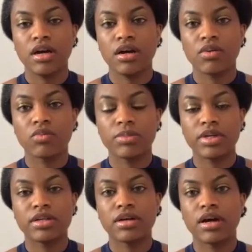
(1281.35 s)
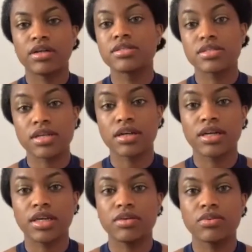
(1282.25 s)
women unsung
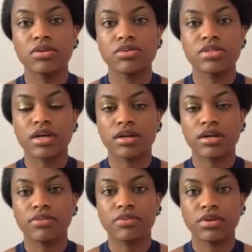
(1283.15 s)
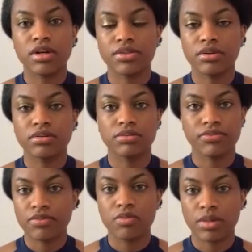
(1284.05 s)
heroes for other
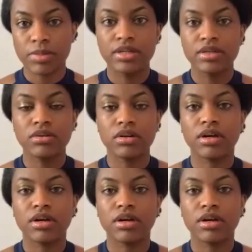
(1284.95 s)
of women